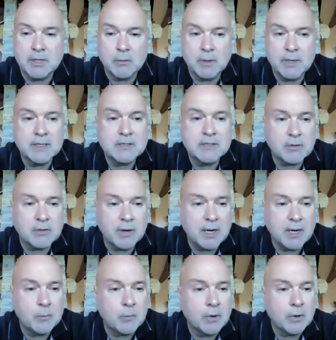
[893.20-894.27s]

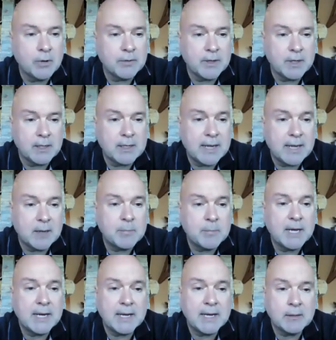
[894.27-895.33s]
Instagram worthy
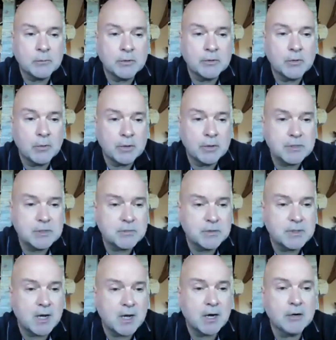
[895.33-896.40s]
campaign with gorgeous
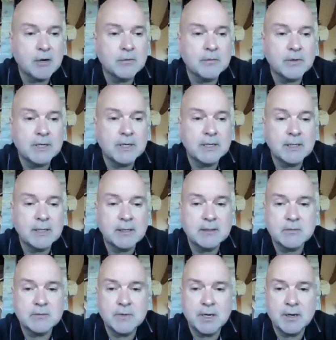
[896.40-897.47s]
photography. It's
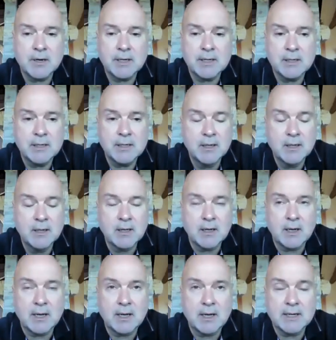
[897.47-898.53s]
very
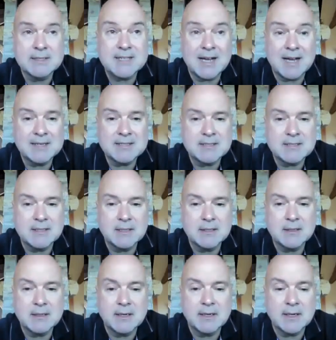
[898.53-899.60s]
enticing.
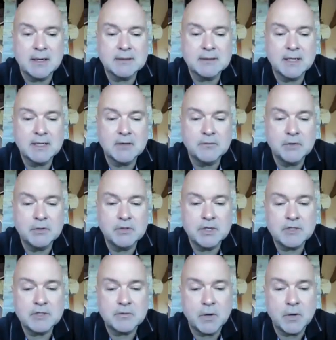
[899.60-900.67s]
And I think if you
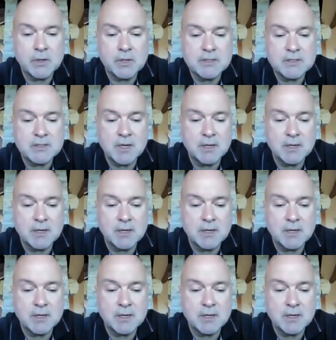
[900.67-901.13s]
just focused on